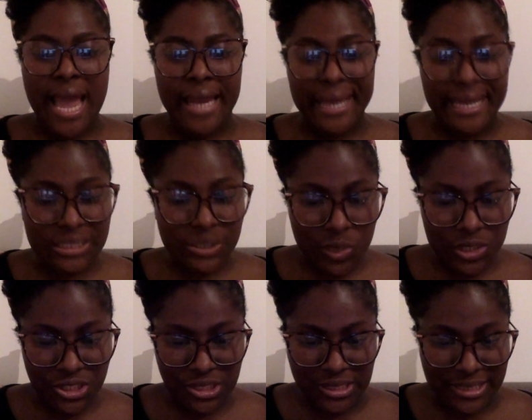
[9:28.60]
Next
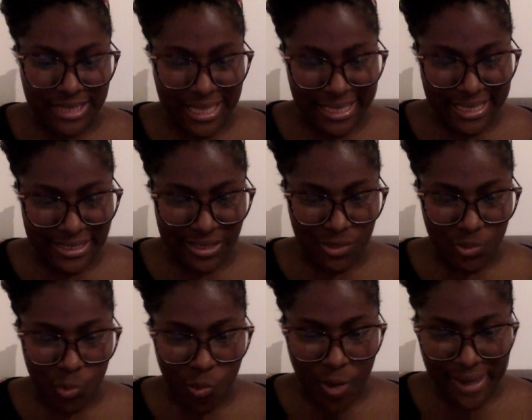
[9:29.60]
question, that is,
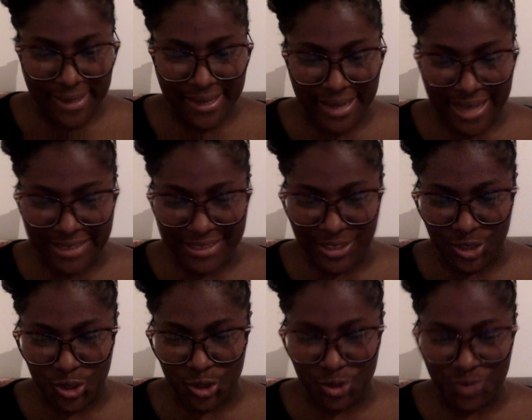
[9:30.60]
when last
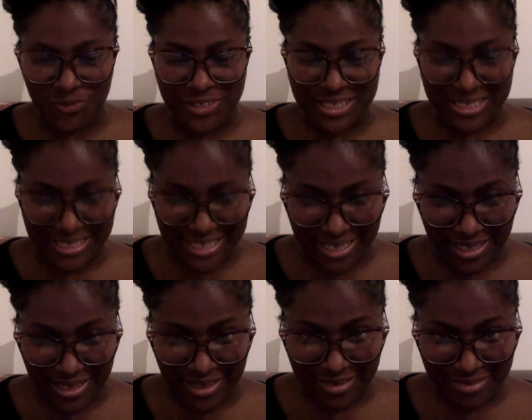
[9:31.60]
did you visit Ghana?